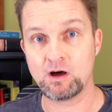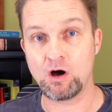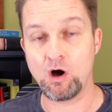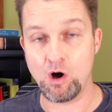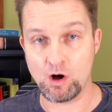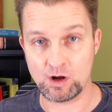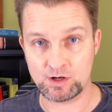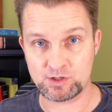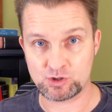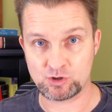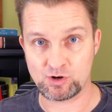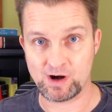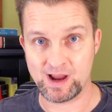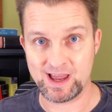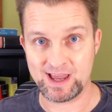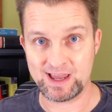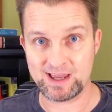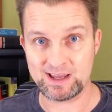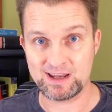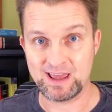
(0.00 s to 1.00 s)
on
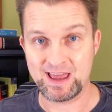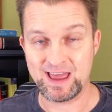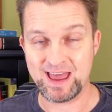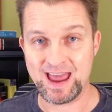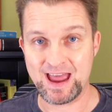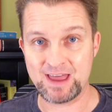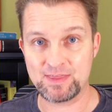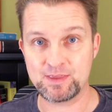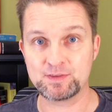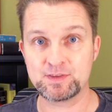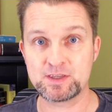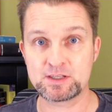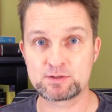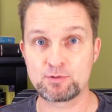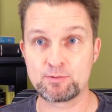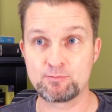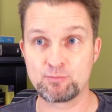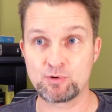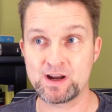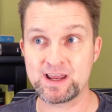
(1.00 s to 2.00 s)
trade, and that this
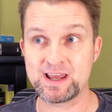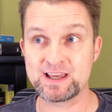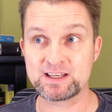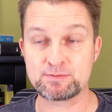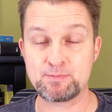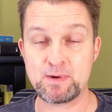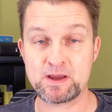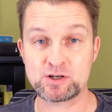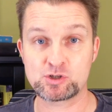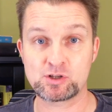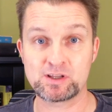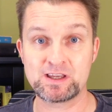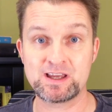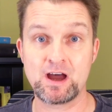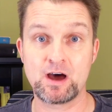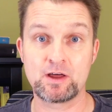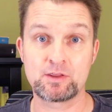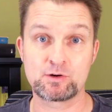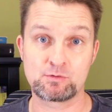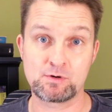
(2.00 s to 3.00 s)
would bring especially
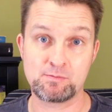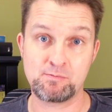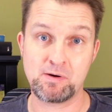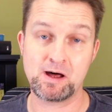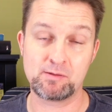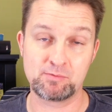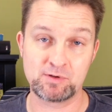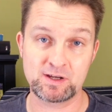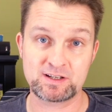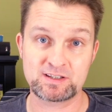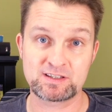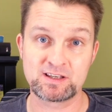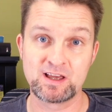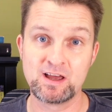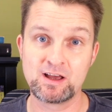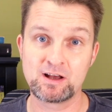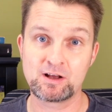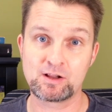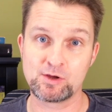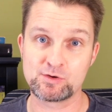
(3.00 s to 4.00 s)
other republics
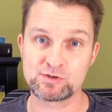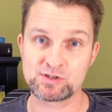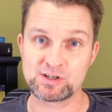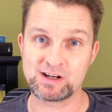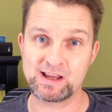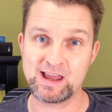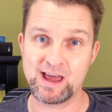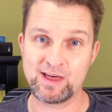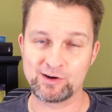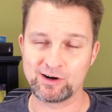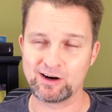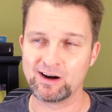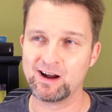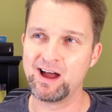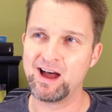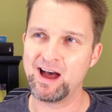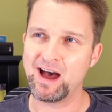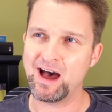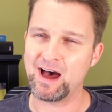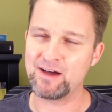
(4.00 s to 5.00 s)
closer together.
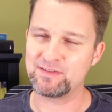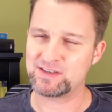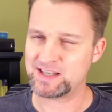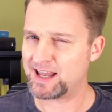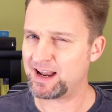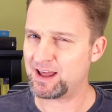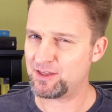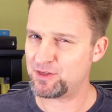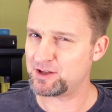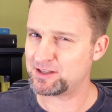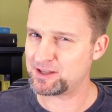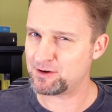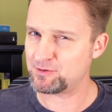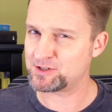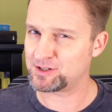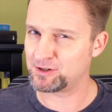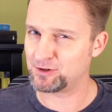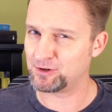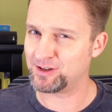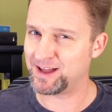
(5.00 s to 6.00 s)
I've said I thought that
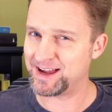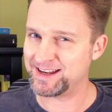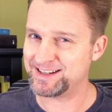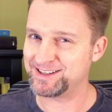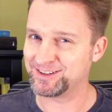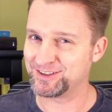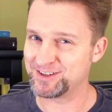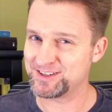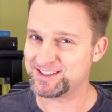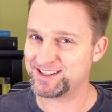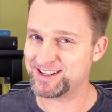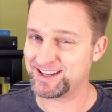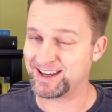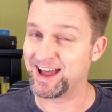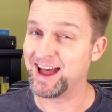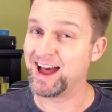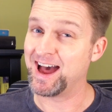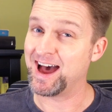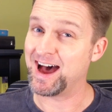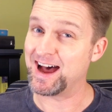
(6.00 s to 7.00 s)
was a little idealistic.
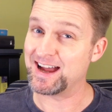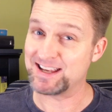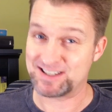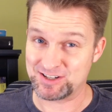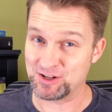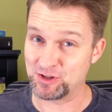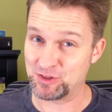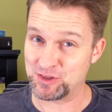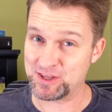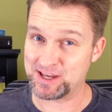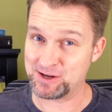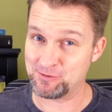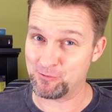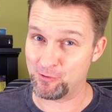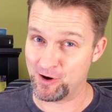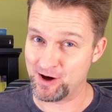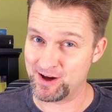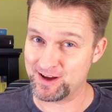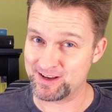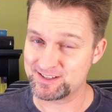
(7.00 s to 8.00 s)
I still think it
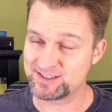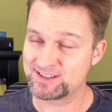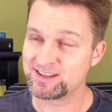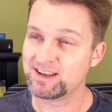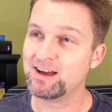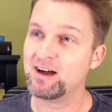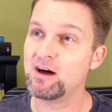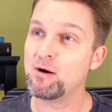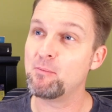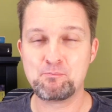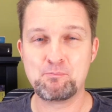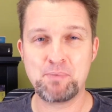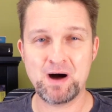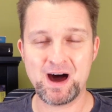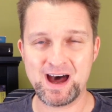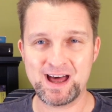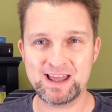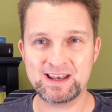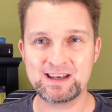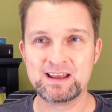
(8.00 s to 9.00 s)
was,
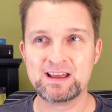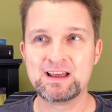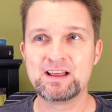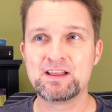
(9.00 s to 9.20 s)
but